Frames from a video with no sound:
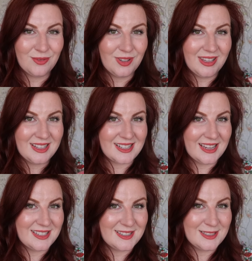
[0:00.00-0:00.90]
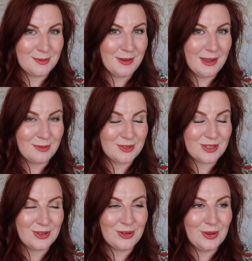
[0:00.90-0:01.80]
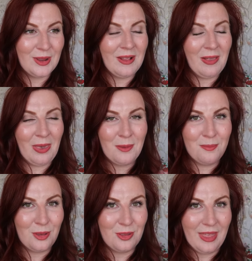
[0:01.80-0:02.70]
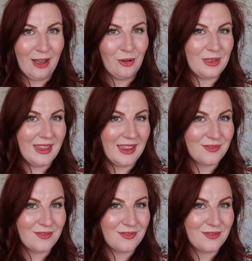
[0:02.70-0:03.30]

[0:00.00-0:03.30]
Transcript: really excited to be able to put that on the